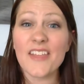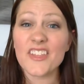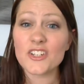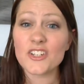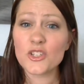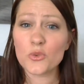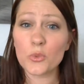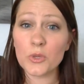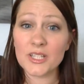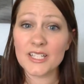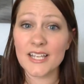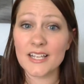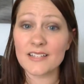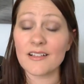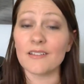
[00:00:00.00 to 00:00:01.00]
That just
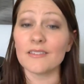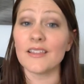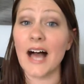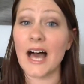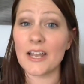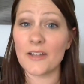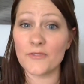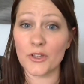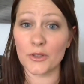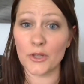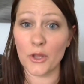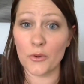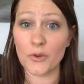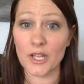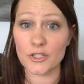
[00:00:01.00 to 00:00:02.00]
really takes a lot of the
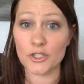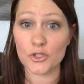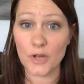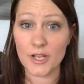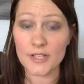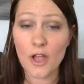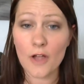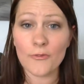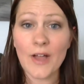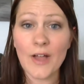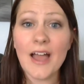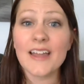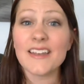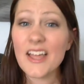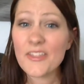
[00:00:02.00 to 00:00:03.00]
load and stress off.
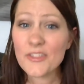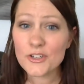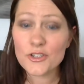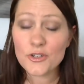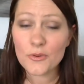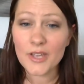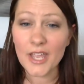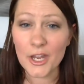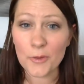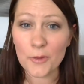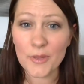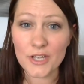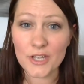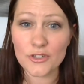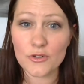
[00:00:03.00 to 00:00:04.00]
Not that you don't care
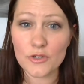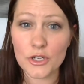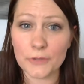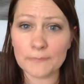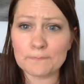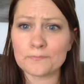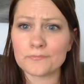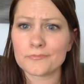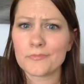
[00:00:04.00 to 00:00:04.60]
because you do,